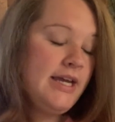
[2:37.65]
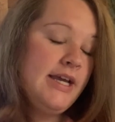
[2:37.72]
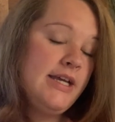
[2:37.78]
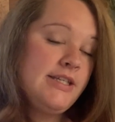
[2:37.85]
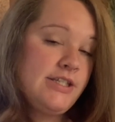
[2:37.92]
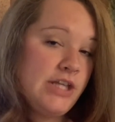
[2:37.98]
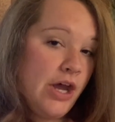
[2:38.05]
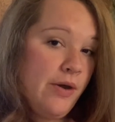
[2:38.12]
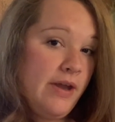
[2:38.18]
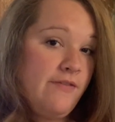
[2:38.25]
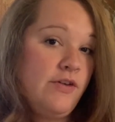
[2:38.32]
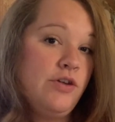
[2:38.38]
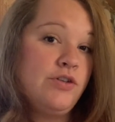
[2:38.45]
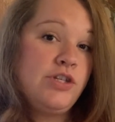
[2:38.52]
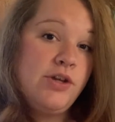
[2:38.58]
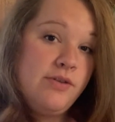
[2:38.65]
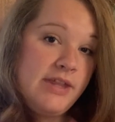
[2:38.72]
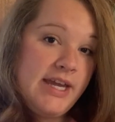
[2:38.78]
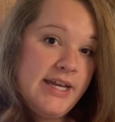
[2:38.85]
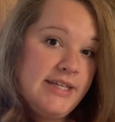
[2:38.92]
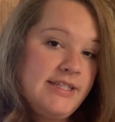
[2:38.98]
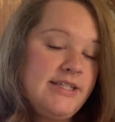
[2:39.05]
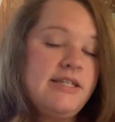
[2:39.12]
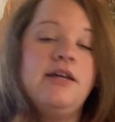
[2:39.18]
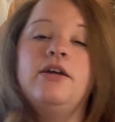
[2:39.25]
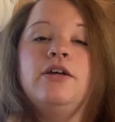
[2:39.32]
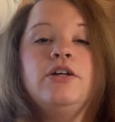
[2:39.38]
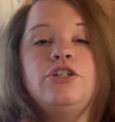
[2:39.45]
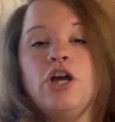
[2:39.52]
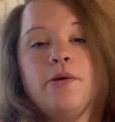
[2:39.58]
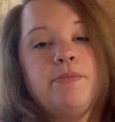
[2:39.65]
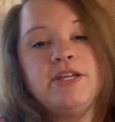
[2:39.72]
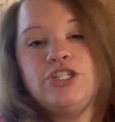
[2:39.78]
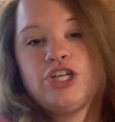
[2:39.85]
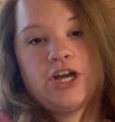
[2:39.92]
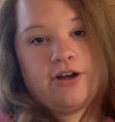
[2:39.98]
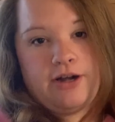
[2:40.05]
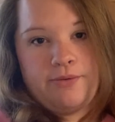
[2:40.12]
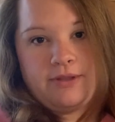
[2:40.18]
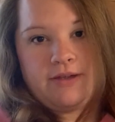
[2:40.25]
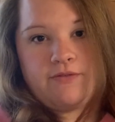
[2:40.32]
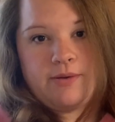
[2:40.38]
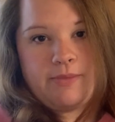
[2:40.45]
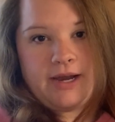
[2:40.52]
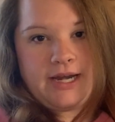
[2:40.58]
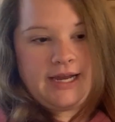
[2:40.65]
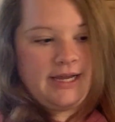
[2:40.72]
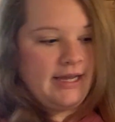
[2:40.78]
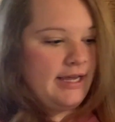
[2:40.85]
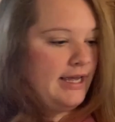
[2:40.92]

So if you do this, don't be sharing it with everybody.